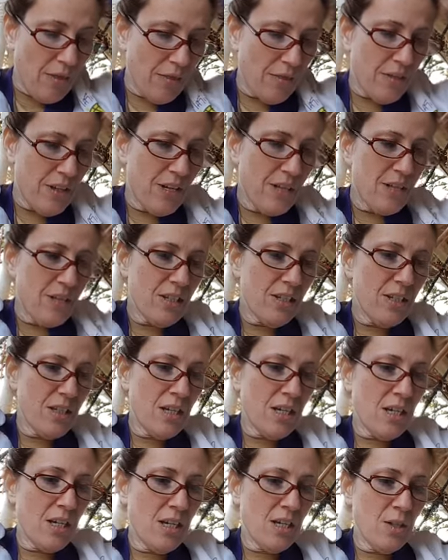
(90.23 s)
this
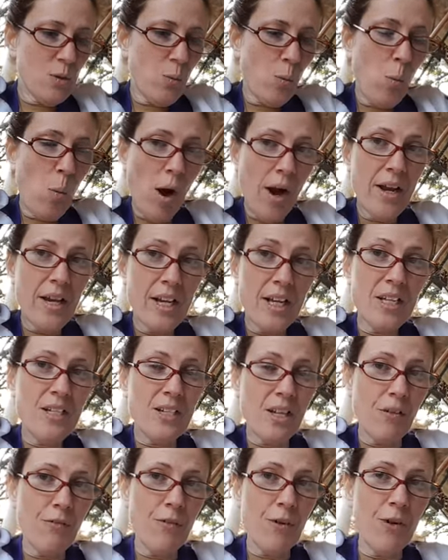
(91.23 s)
is what he
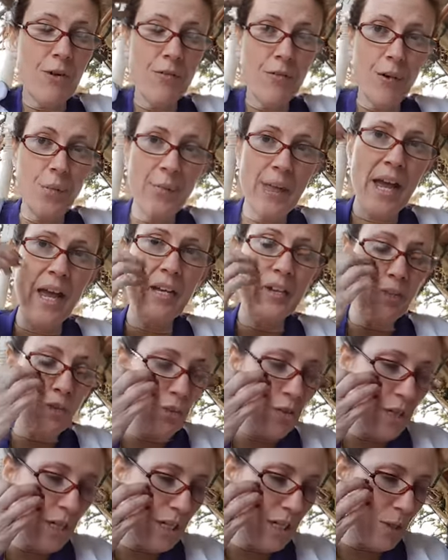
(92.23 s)
suffered from that
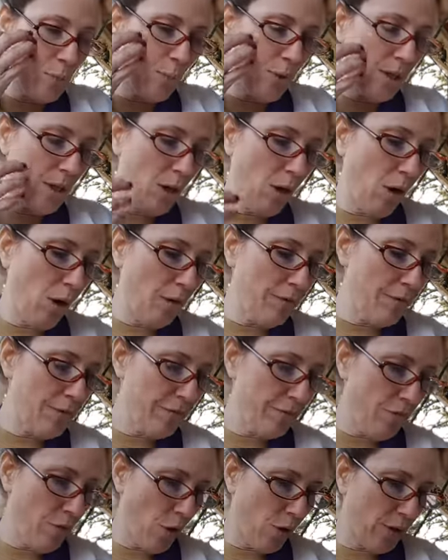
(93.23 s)
tree splitting off
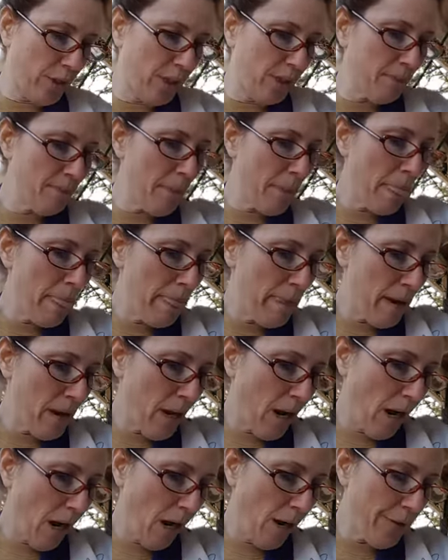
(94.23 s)
and falling.
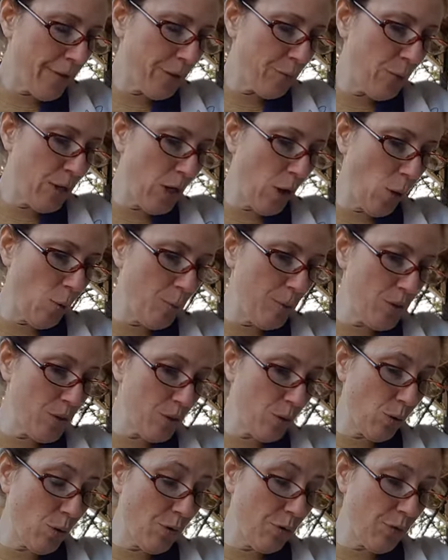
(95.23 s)
3 open
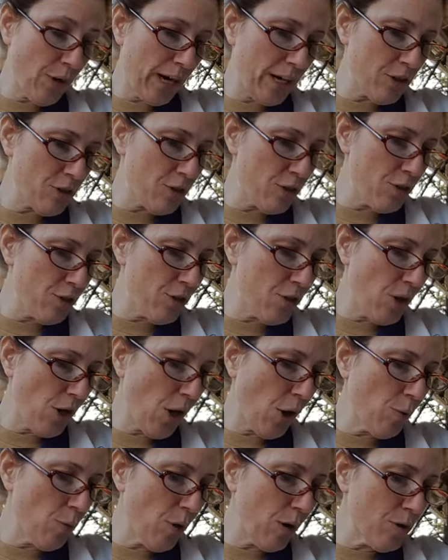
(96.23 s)
skull fractures,
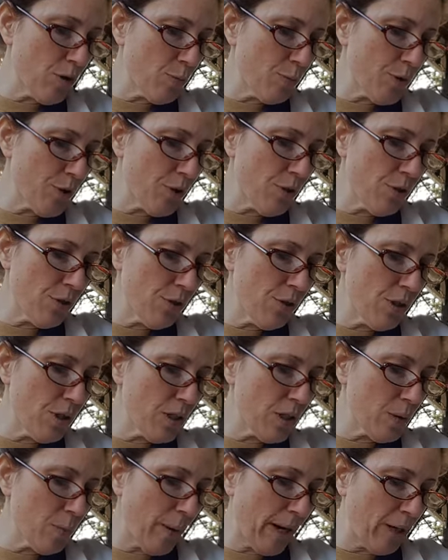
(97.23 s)
a ruptured
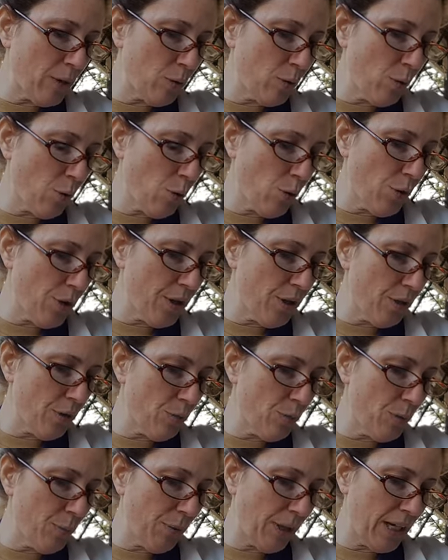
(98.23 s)
spinal cord in
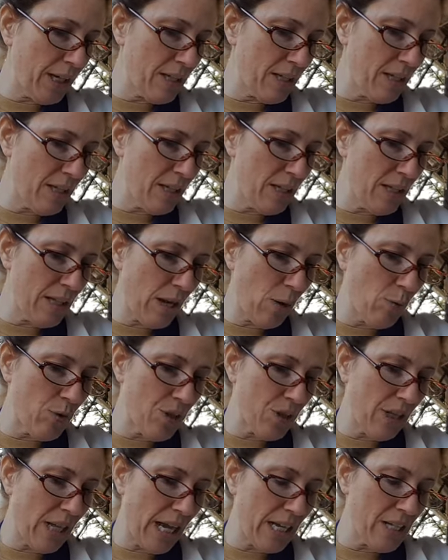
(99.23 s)
3 places that was
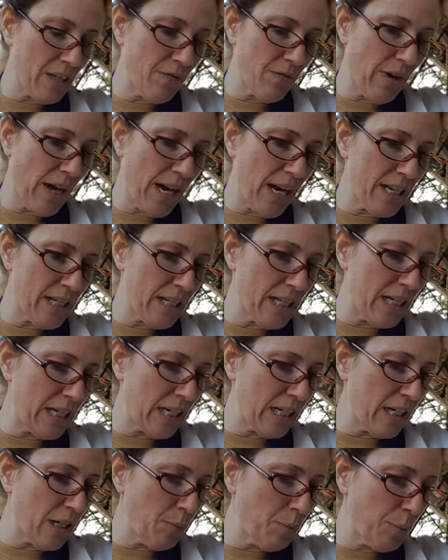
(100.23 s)
classified as an
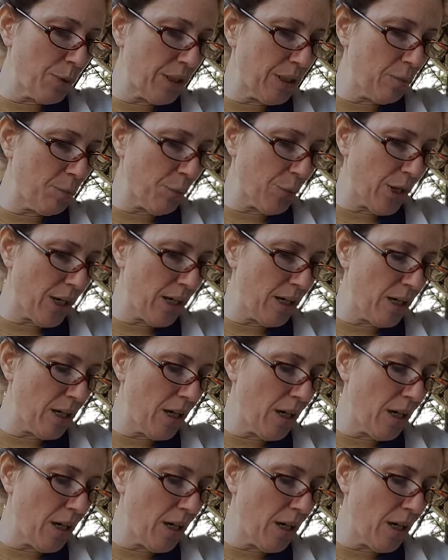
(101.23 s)
incomplete break,